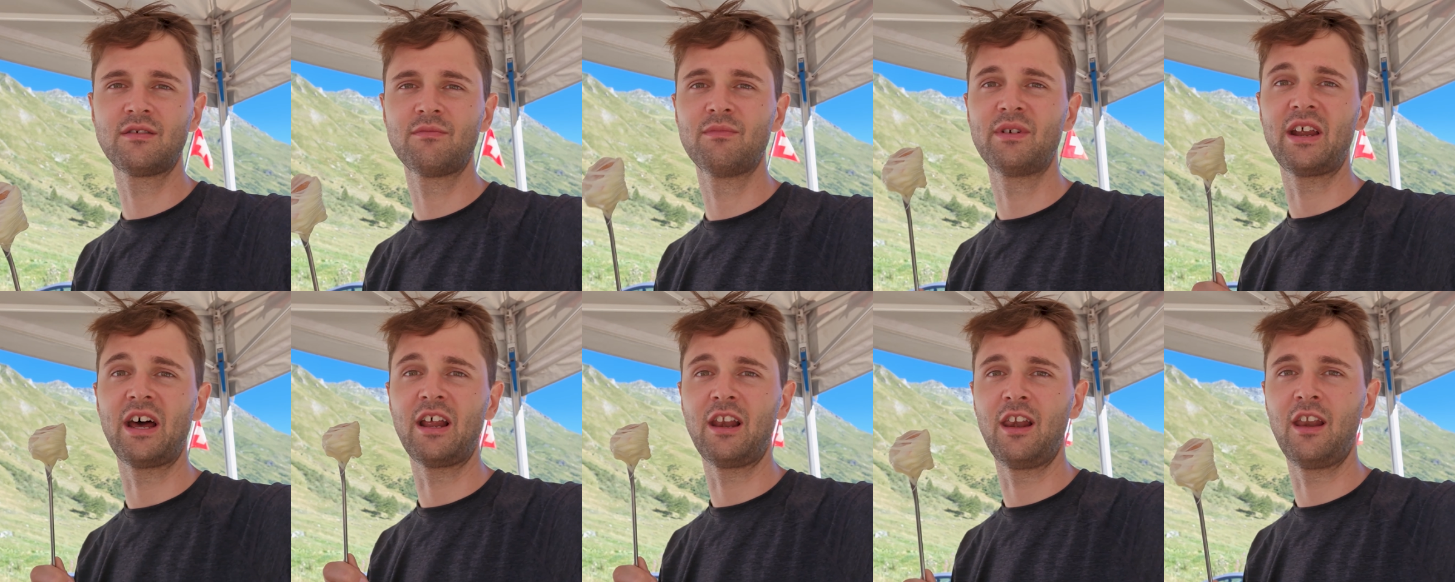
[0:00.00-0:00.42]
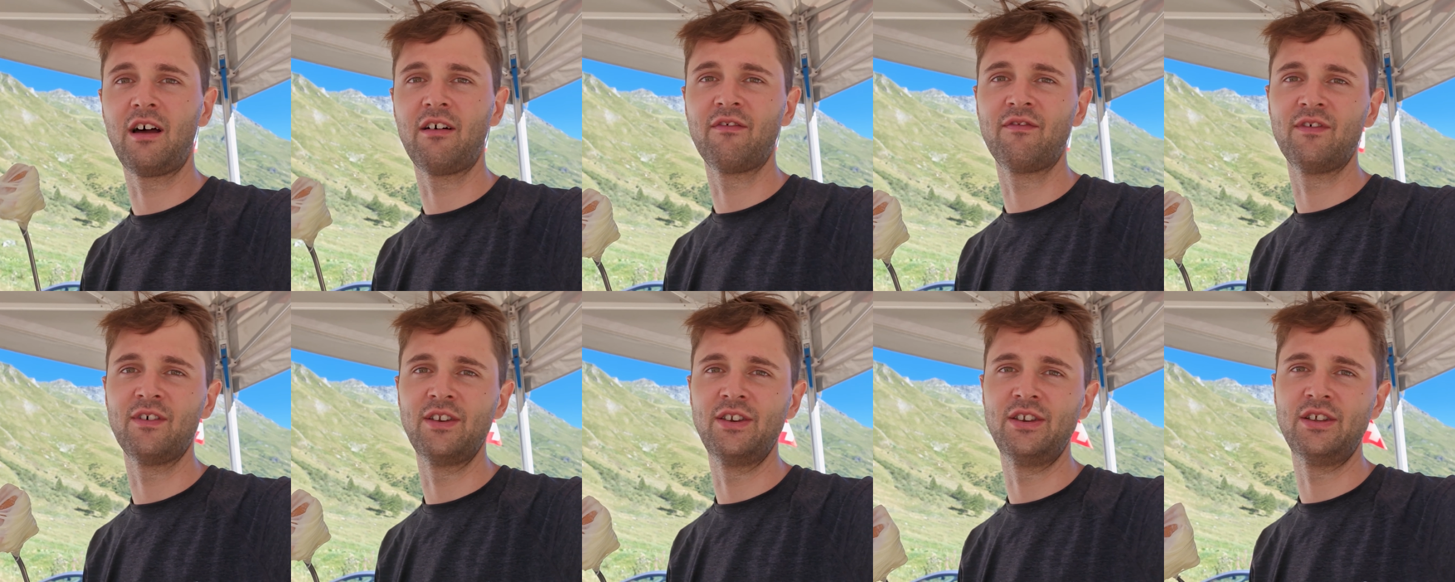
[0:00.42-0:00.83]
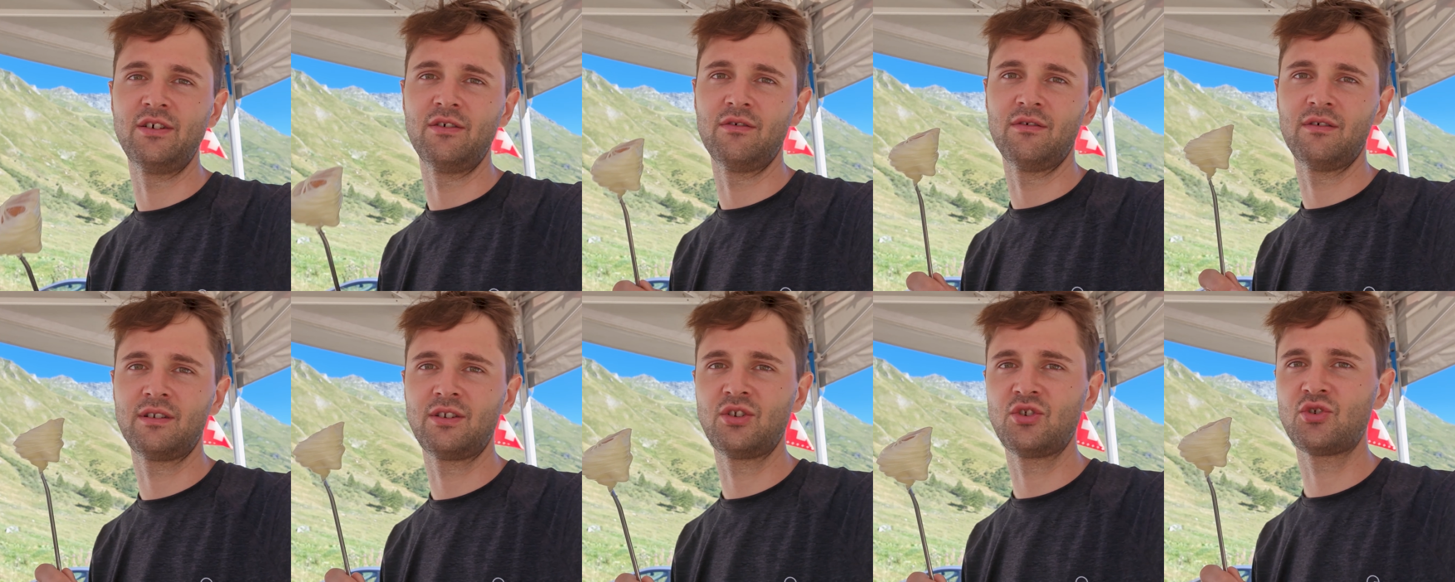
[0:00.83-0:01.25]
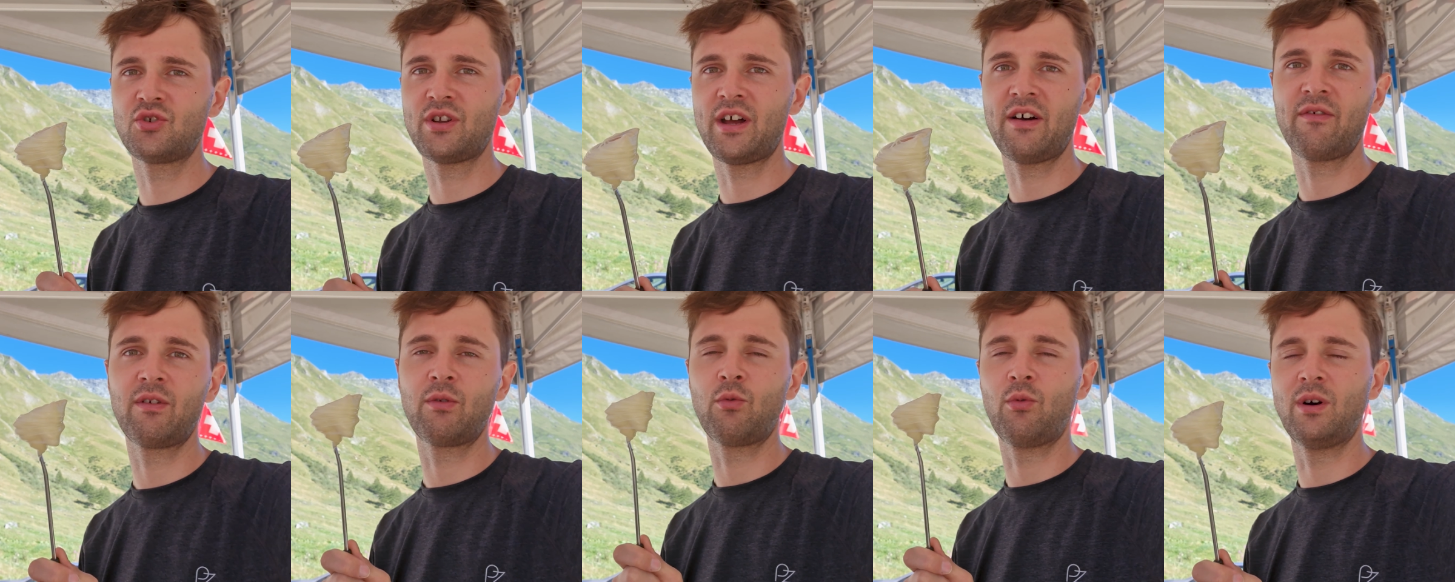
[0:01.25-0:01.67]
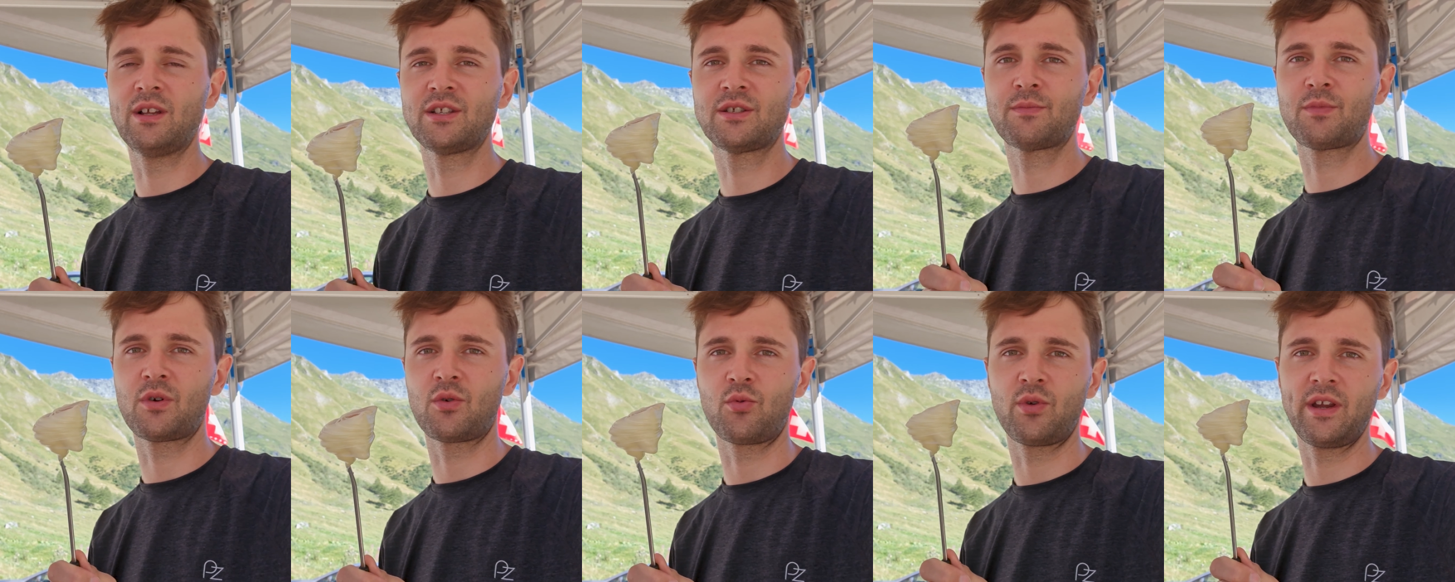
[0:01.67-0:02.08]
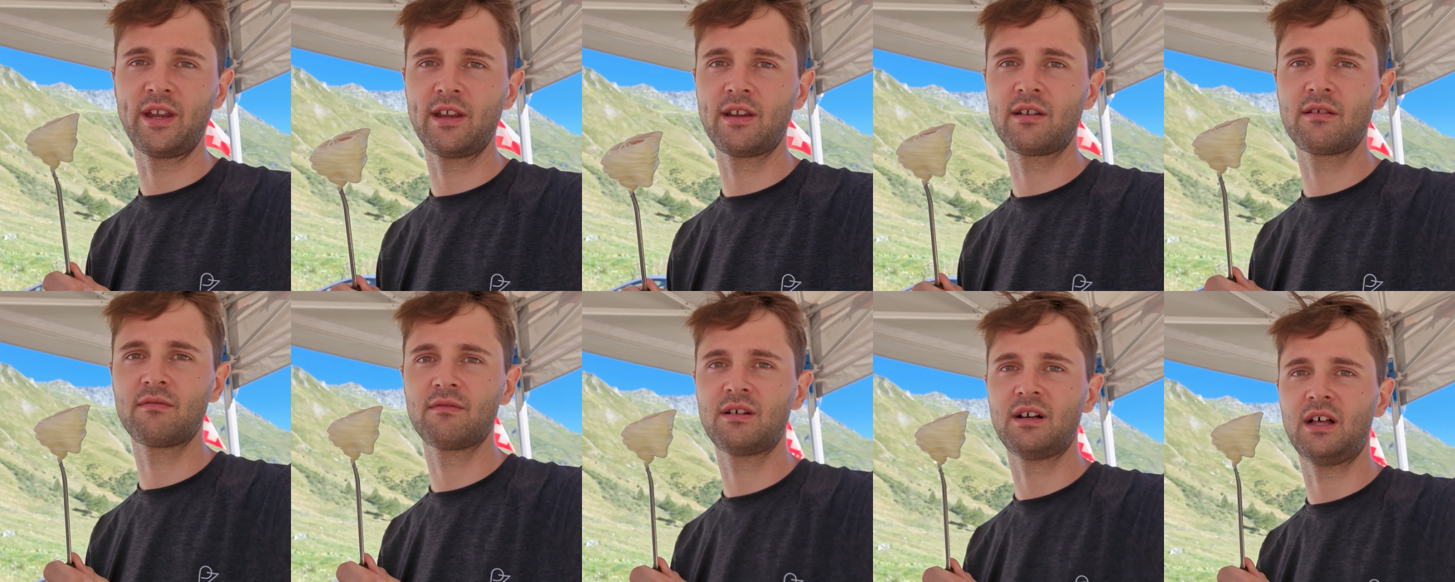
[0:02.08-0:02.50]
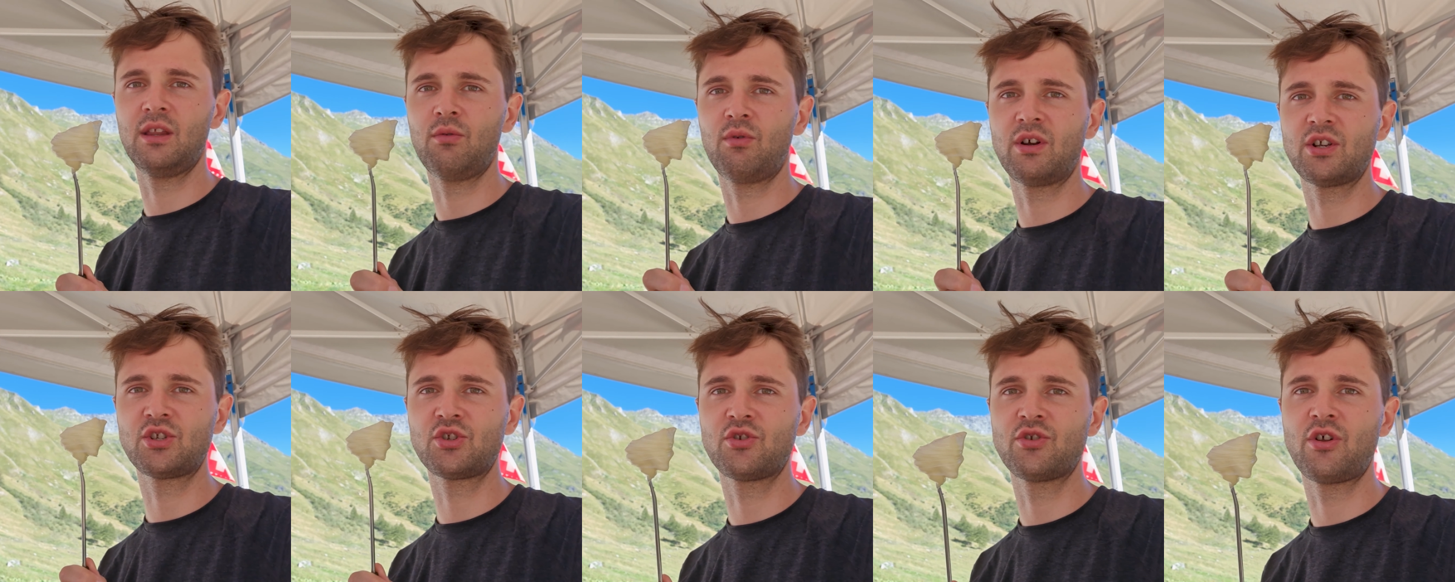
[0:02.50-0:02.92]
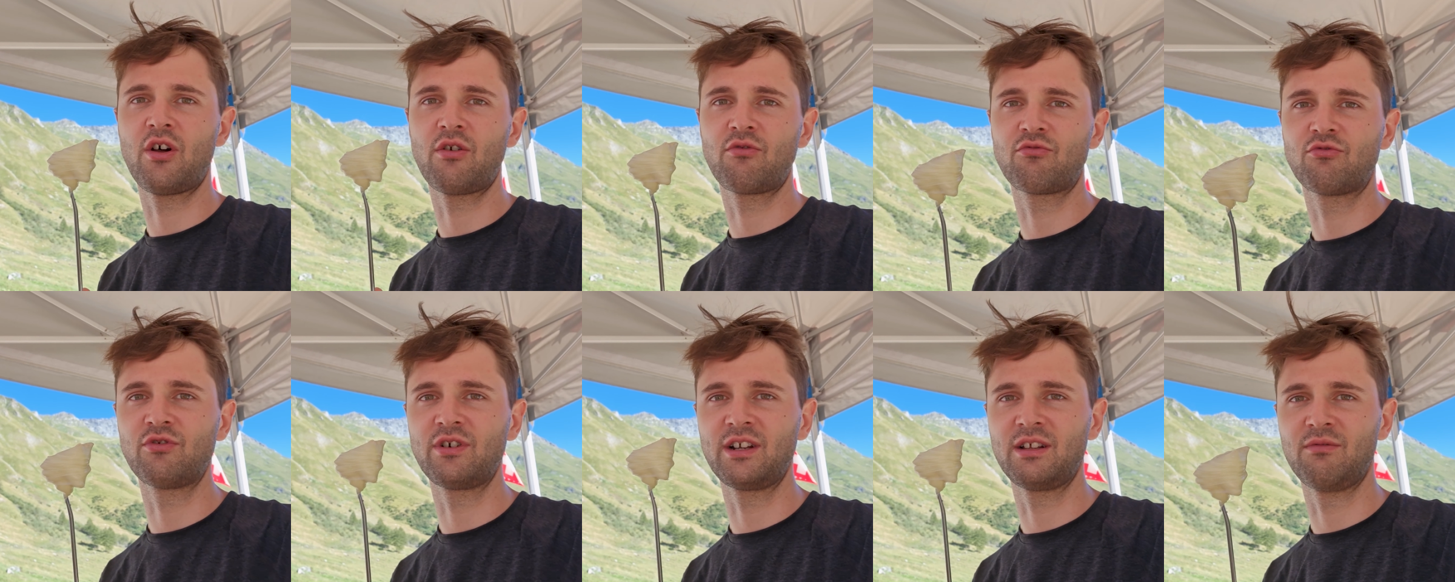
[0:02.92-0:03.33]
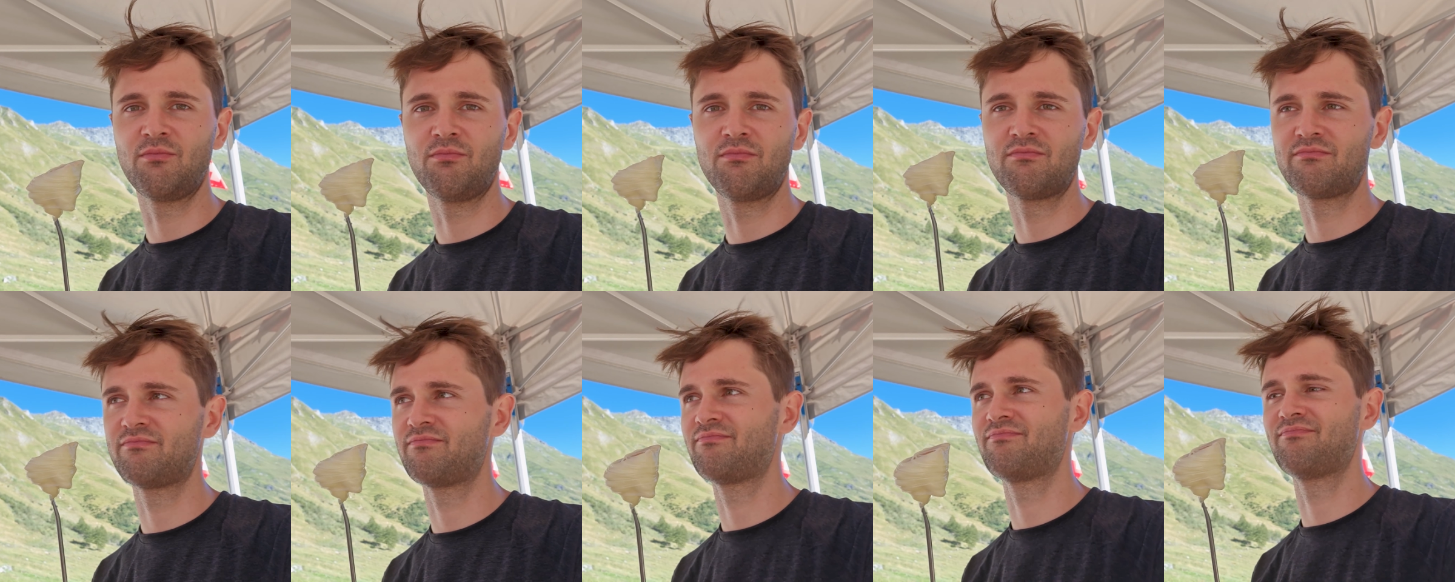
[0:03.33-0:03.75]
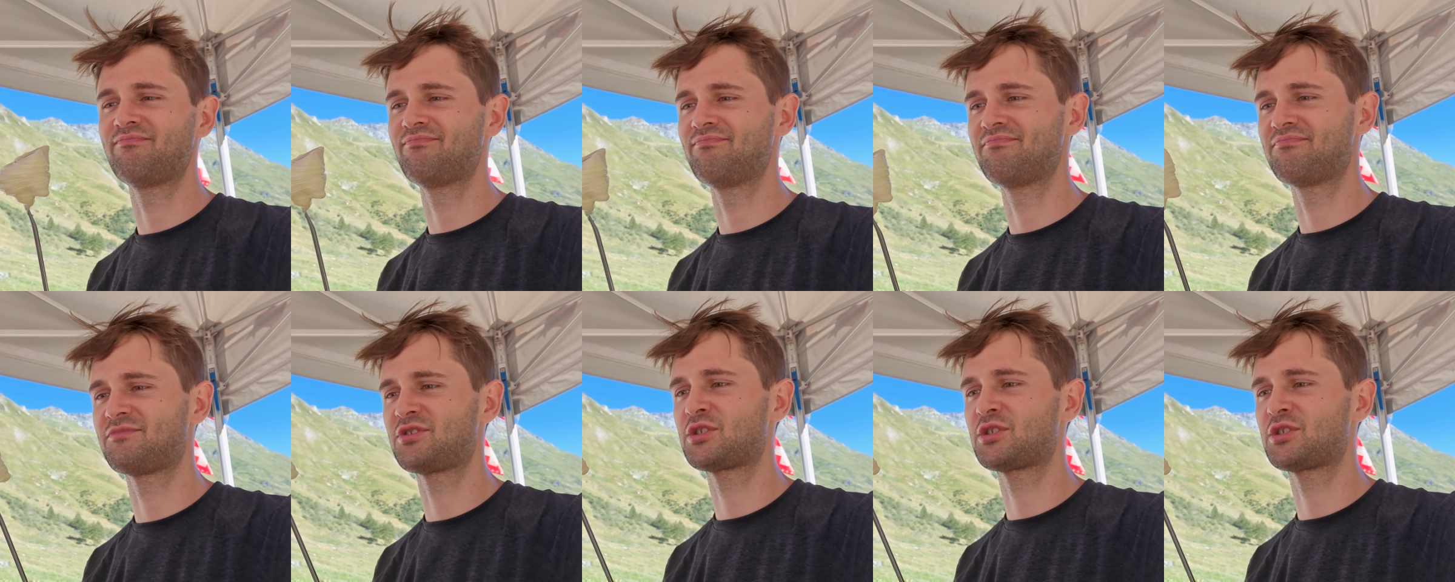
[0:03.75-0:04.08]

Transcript: Local villagers discovered that if they melt cheese with wine, garlic and